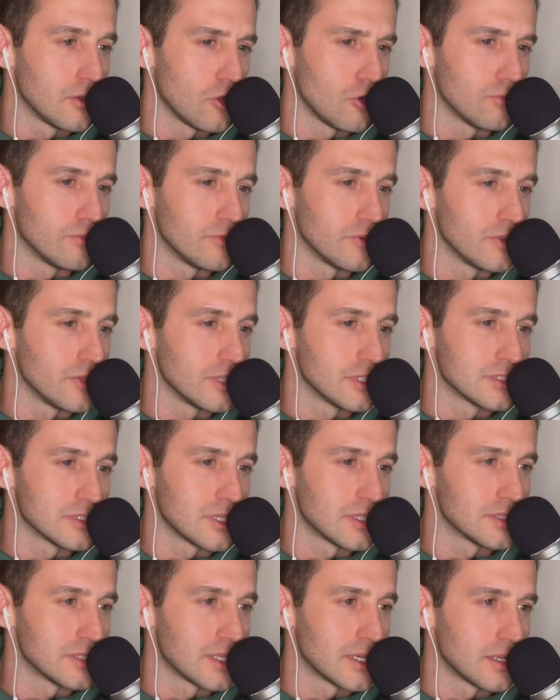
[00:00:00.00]
Hopefully, it's
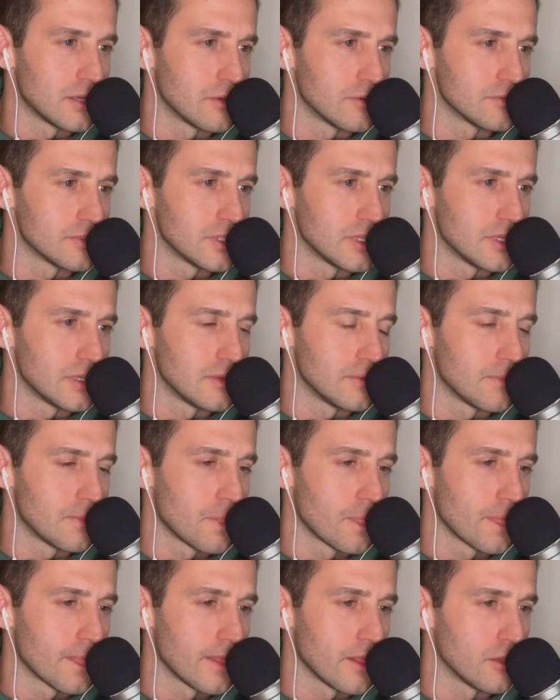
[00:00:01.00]
not 10 out of 10.
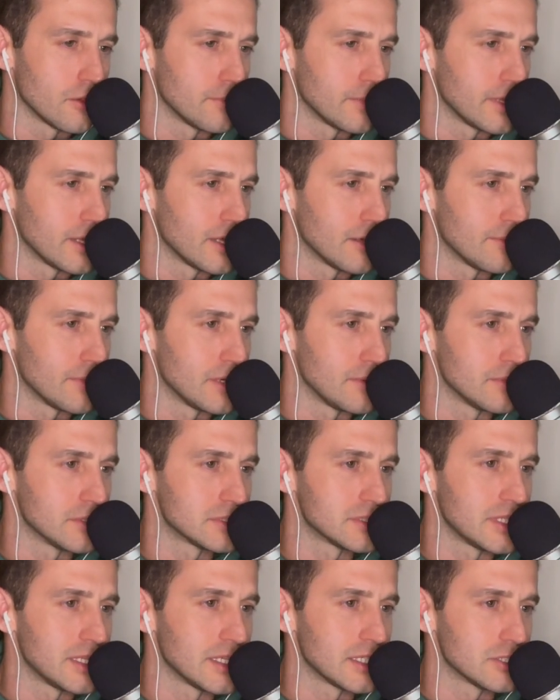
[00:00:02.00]
Tell me how many
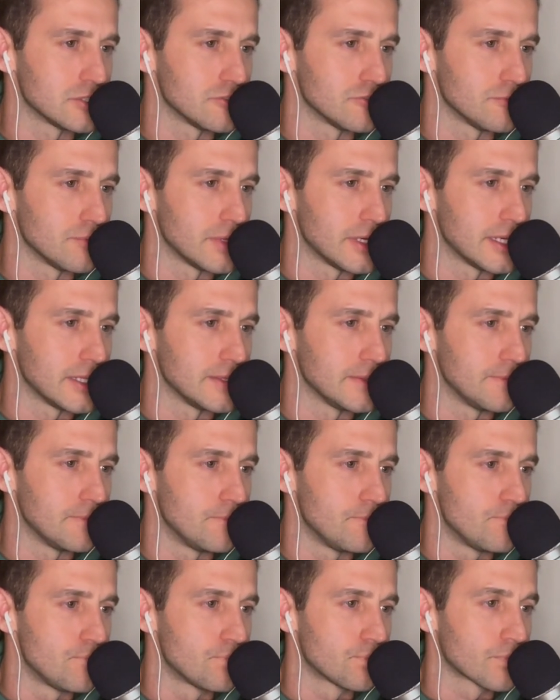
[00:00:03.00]
mistakes you've made.
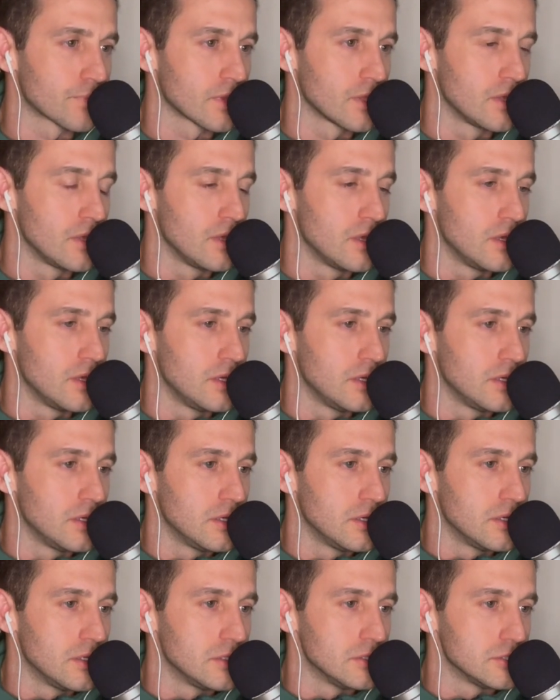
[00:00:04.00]

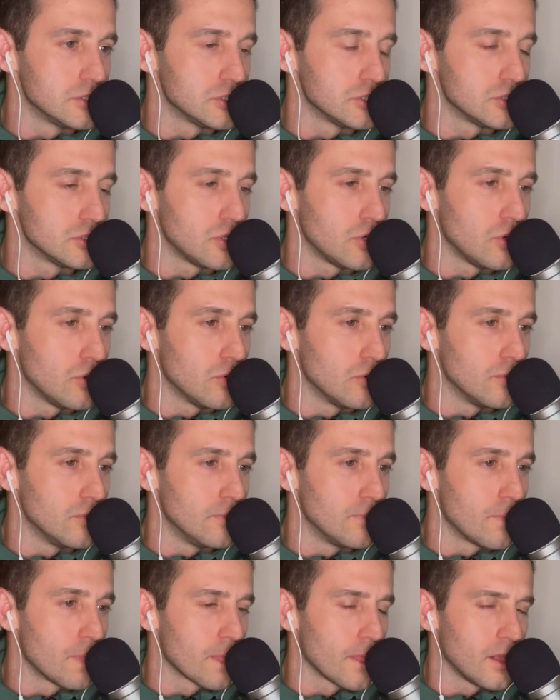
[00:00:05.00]
So,
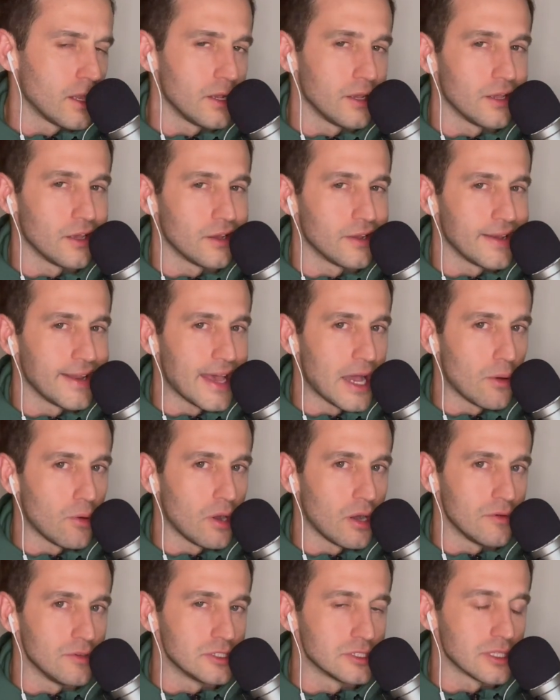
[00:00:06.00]
not now,
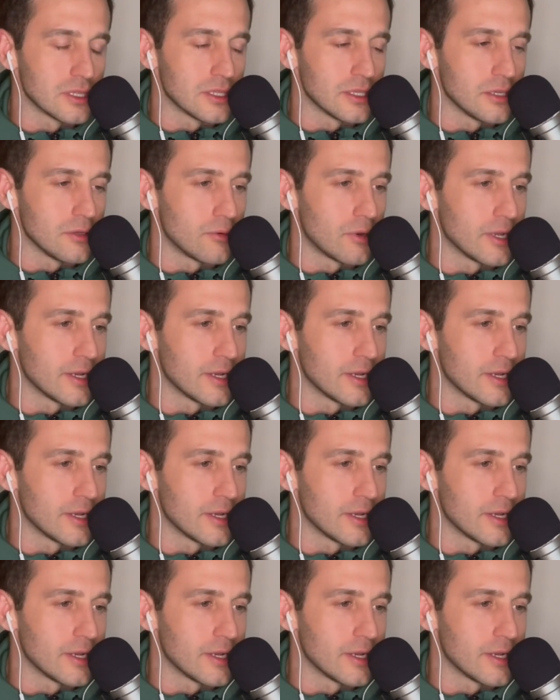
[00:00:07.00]
obviously.